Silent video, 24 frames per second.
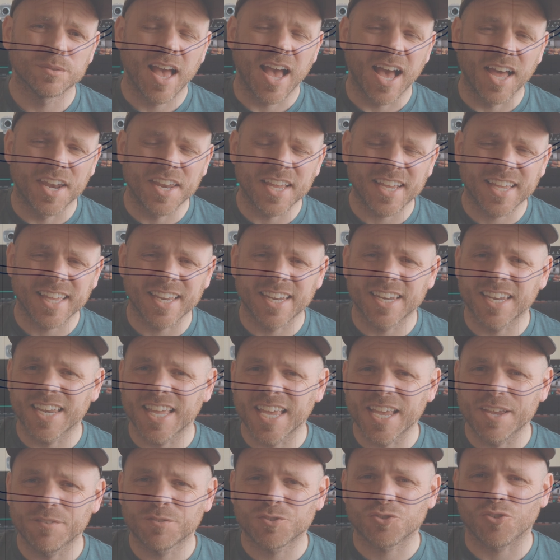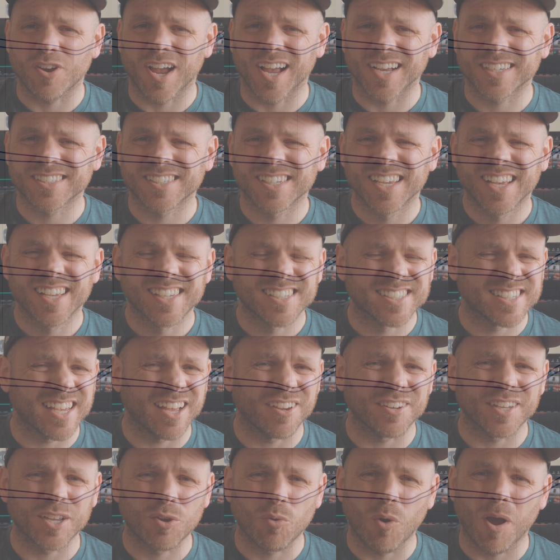and it can leave tracks
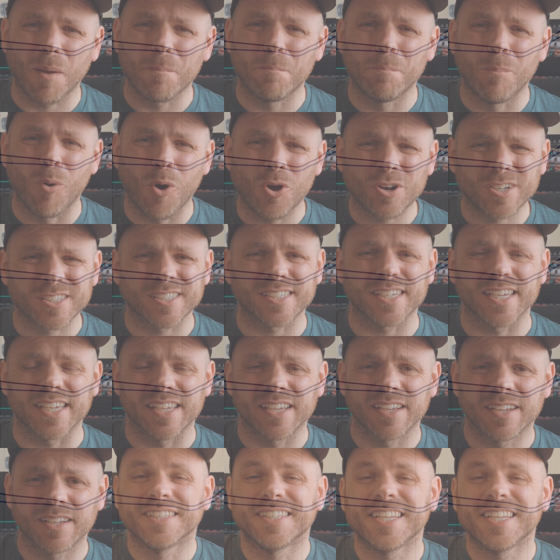sounding quite boxy.